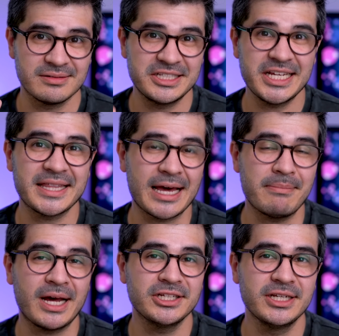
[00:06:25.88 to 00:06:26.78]
set that
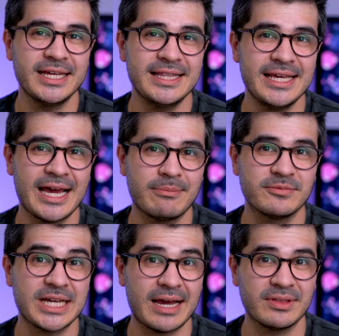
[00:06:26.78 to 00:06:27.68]
manually in the app
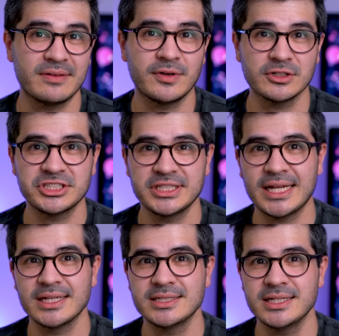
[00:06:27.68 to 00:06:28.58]
to have that
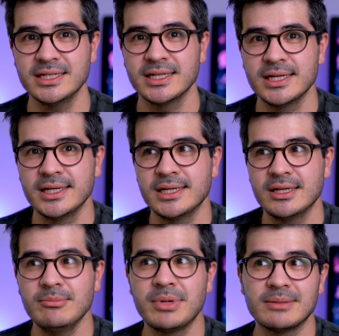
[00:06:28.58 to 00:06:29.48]
functionality.
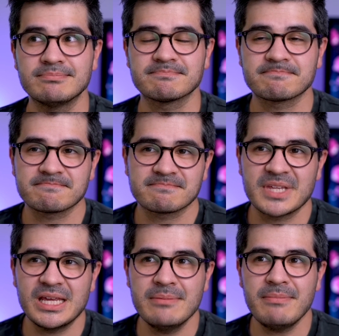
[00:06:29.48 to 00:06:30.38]
But
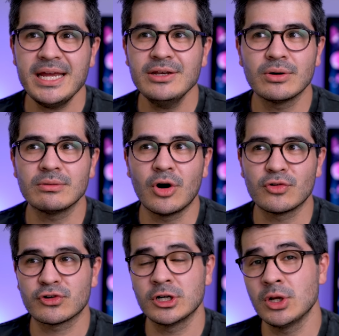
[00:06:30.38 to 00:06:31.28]
it may not
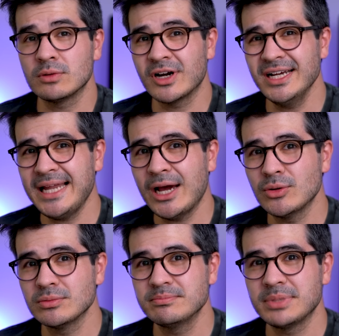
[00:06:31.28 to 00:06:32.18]
offer a lot right
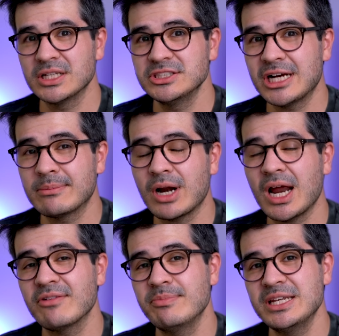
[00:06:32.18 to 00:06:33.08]
now, but Jabra
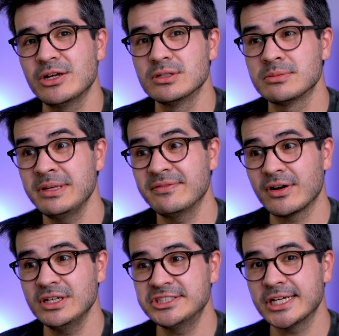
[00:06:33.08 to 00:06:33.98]
have been known to be
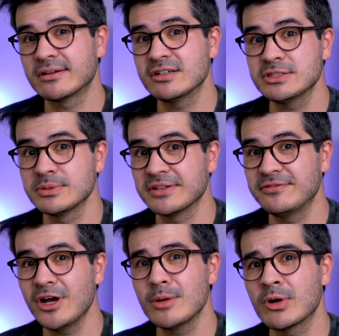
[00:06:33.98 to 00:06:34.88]
very generous with the
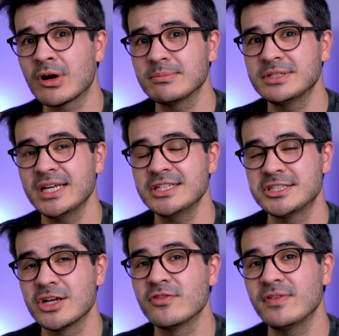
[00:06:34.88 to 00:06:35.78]
firmware updates,
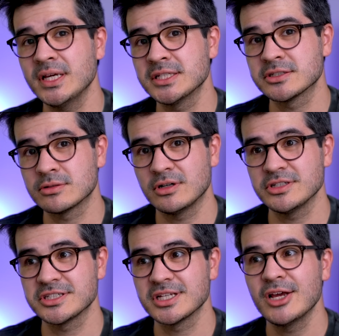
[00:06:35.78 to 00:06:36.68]
so fingers
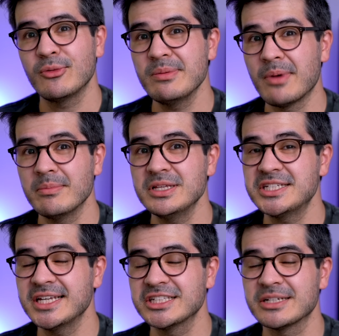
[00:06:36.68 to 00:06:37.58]
crossed we might be
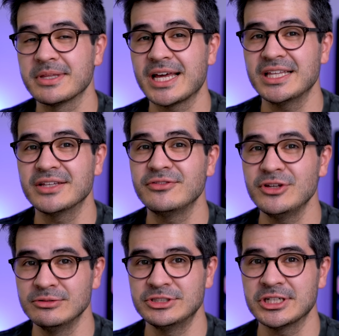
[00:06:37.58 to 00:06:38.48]
seeing some of that in the
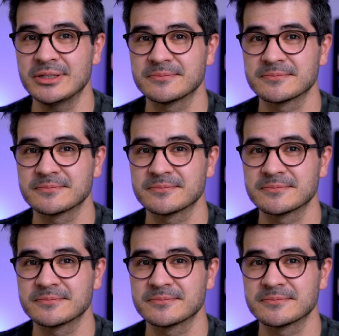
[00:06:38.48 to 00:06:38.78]
future.